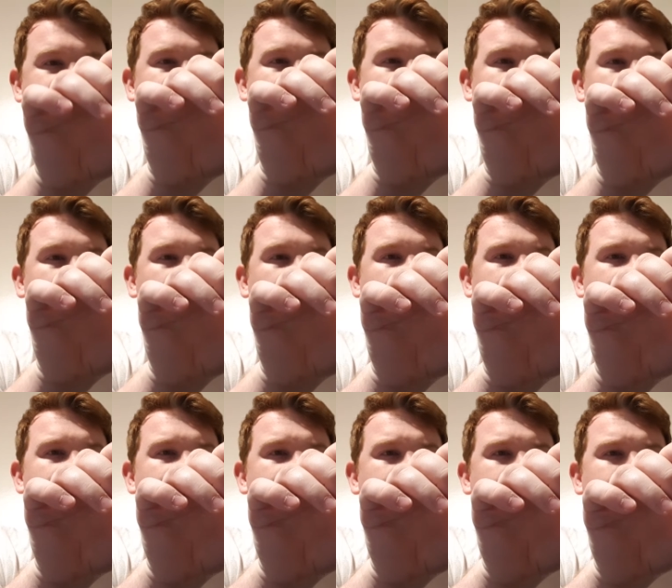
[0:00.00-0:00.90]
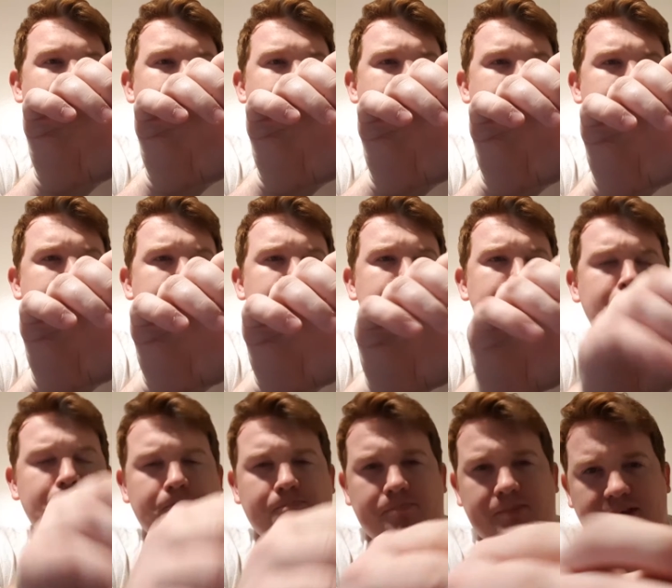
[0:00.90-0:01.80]
I don't know what
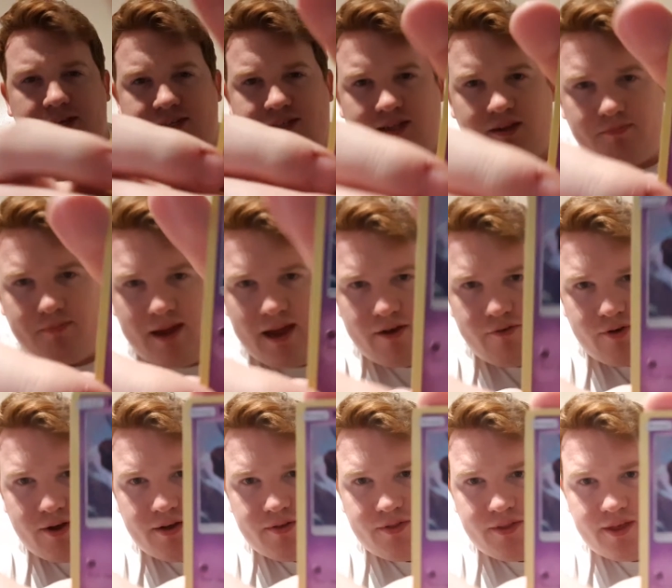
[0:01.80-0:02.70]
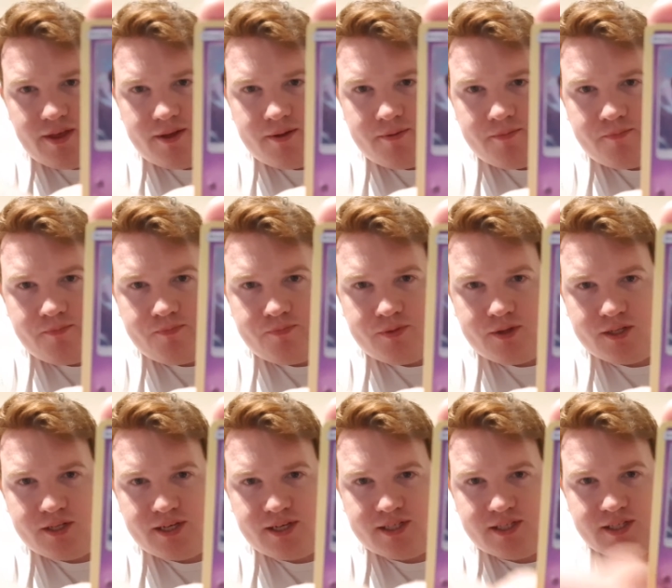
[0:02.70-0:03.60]
is in the background there looks like